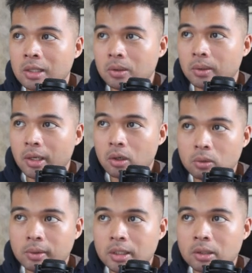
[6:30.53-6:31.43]
So I
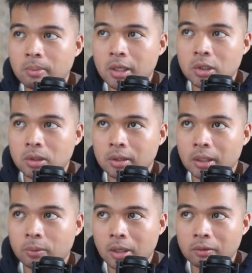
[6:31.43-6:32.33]
always make sure
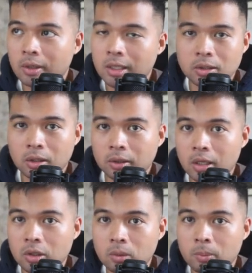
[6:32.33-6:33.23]
that whenever I start
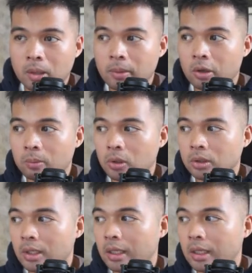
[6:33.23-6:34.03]
a new Power BI report,